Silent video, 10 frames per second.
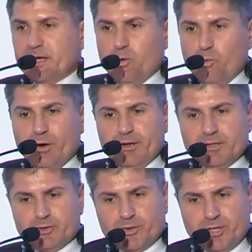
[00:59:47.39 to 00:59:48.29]
wanting
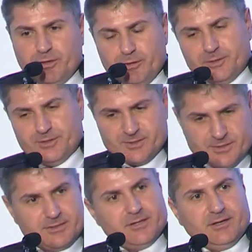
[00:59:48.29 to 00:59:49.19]
to kill
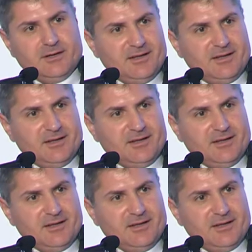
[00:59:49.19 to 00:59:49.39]
this